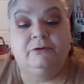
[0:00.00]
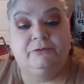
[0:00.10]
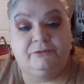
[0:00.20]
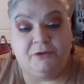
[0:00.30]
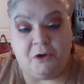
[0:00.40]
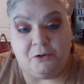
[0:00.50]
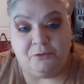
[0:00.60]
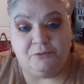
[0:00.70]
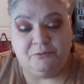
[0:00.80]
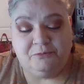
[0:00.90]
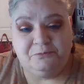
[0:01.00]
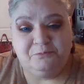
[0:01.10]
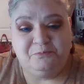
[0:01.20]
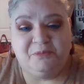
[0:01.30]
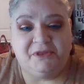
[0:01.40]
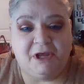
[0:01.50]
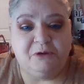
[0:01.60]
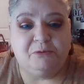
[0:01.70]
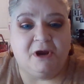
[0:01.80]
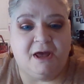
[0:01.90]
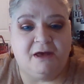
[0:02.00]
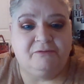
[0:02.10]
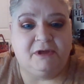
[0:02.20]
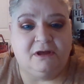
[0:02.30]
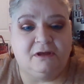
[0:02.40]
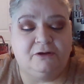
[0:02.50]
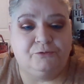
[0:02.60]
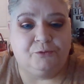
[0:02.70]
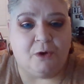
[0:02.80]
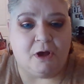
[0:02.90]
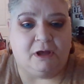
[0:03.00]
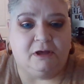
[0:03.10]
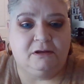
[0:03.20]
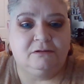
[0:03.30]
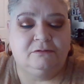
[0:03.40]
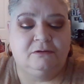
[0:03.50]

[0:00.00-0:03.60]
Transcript: So, but they were having a drawing